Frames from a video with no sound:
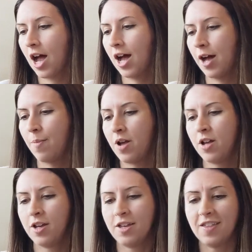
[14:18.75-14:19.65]
Um,
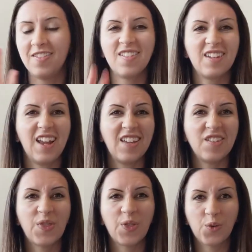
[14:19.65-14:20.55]
this is a
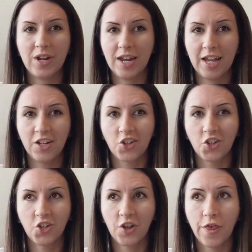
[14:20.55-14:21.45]
nice three
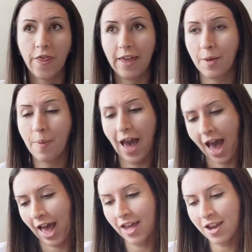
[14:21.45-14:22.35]
inch thick
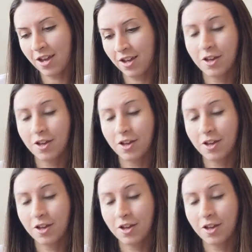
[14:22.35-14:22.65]
pad,